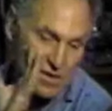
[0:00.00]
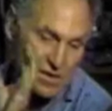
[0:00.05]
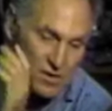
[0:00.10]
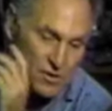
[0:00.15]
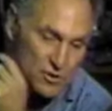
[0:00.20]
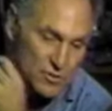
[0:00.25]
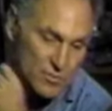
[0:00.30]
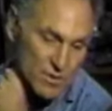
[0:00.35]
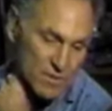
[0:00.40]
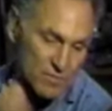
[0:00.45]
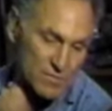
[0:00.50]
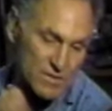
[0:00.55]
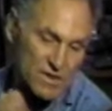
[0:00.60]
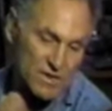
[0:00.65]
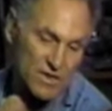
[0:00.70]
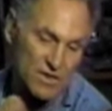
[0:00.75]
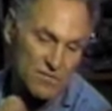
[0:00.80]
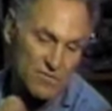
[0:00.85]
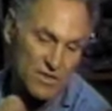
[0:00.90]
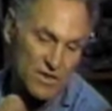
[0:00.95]
aluminum
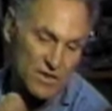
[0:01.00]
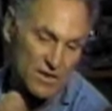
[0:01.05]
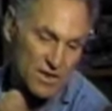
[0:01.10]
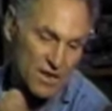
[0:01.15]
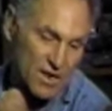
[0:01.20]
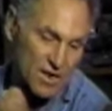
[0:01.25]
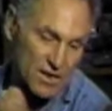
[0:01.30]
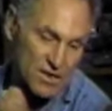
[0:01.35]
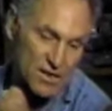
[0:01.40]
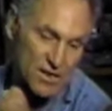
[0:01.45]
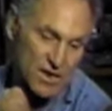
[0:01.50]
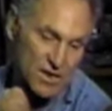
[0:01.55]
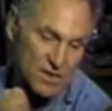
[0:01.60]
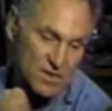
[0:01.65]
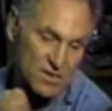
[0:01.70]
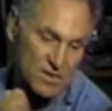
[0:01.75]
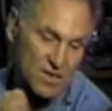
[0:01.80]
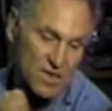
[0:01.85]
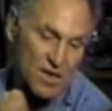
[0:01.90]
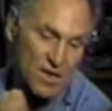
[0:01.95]
T V
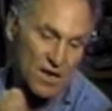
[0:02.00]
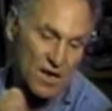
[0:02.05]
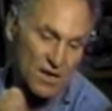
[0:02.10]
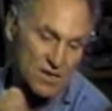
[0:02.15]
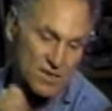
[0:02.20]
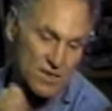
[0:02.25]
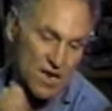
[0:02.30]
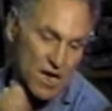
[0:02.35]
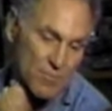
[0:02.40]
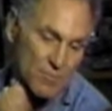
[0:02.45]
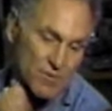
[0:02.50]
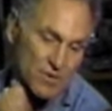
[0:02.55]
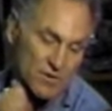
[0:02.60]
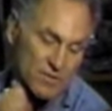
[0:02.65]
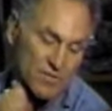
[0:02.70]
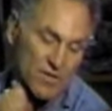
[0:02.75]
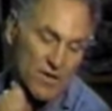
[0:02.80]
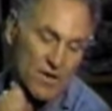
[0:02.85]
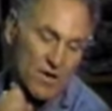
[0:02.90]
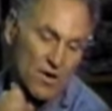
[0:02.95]
antennas on top of